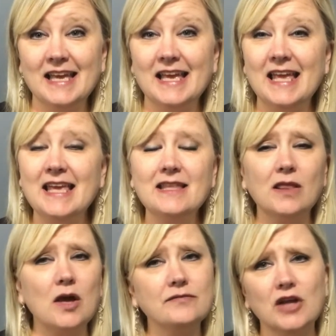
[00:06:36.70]
He
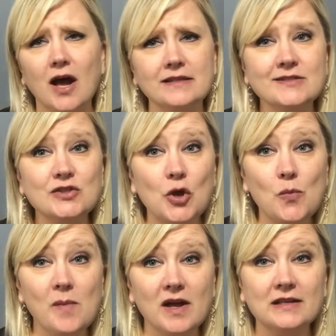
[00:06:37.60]
loved God so
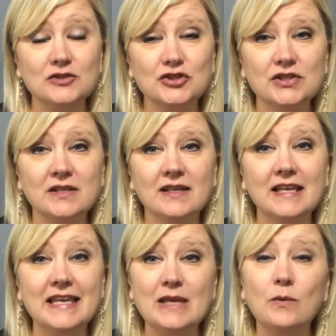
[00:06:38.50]
much.
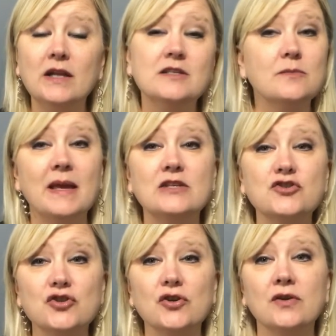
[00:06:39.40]
He wanted to make
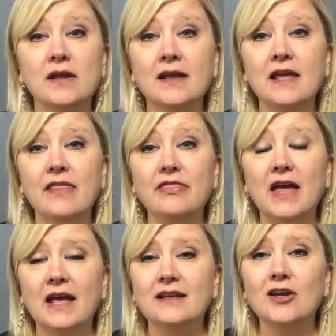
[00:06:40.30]
sure
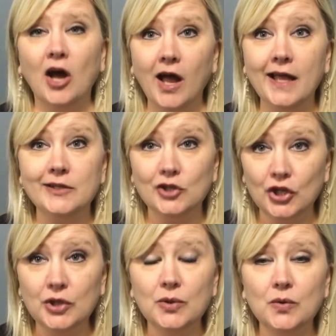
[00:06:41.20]
that God
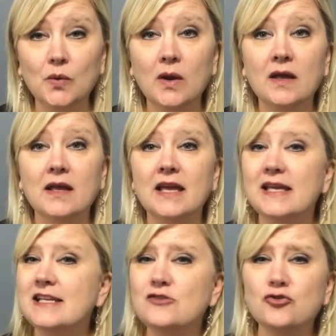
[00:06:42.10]
knew
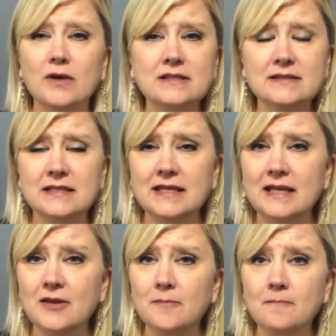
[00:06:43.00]
he trusted
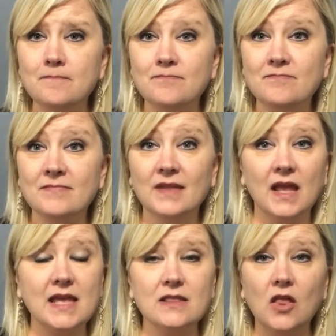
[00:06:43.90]
him,
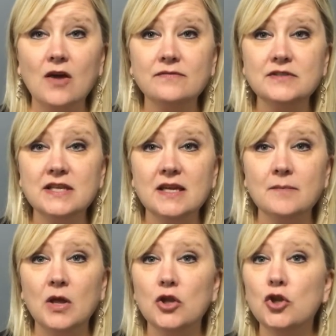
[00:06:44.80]
he loved
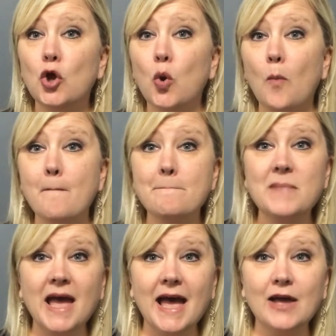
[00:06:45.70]
him no
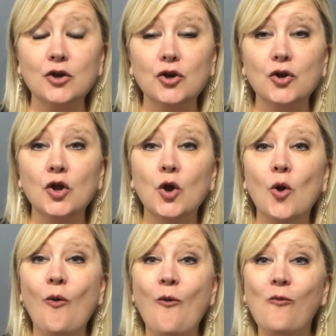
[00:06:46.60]
matter
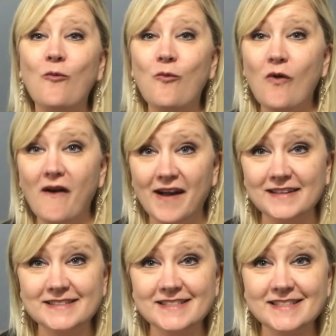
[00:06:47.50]

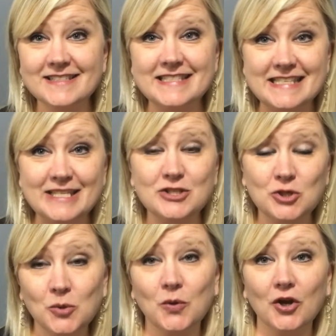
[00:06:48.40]
what
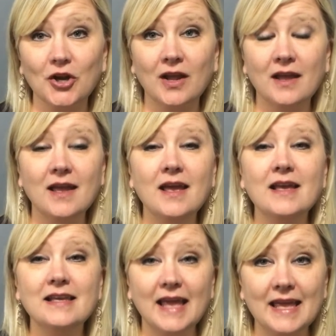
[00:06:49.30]
detour
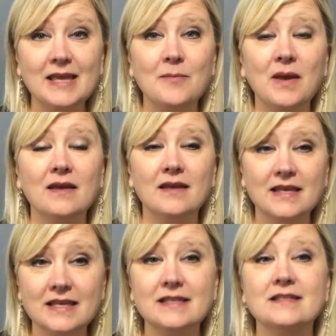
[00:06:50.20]
came
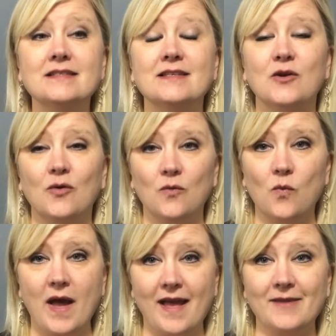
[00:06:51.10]
his
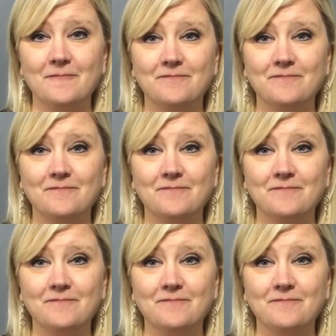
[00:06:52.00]
way.